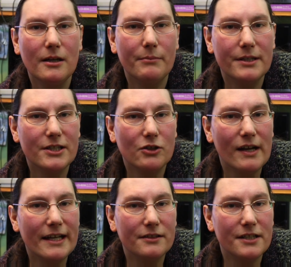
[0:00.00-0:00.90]
But it's in
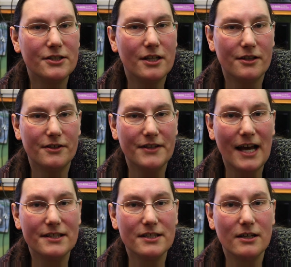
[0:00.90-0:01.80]
great condition other than
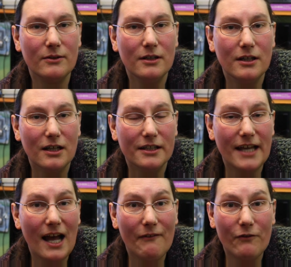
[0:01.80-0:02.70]
that. So,
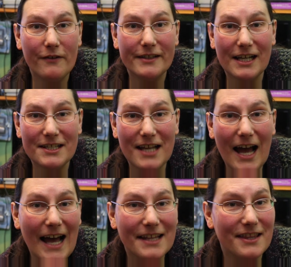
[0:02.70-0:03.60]
yeah, very nice to
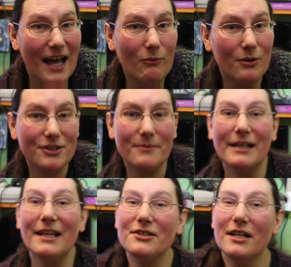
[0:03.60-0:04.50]
add that one to my
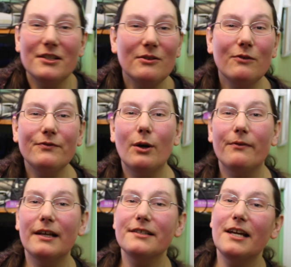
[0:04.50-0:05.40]
collection. I do love
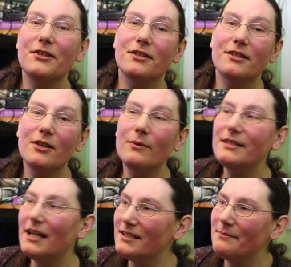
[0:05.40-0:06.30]
novelizations. It's always
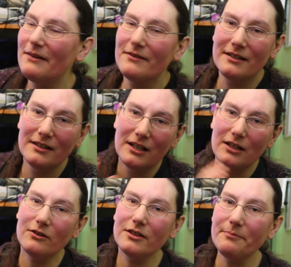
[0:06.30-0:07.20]
nice to be able to
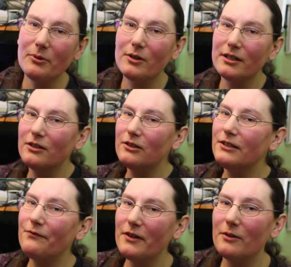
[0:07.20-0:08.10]
look at the book and look at
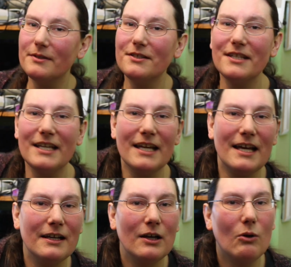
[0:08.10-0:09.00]
the film and see
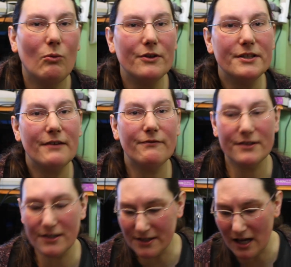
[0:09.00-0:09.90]
what the
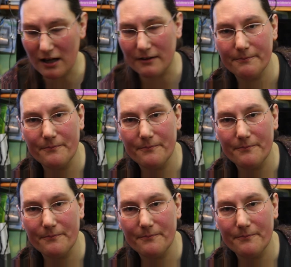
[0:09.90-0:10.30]
differences are.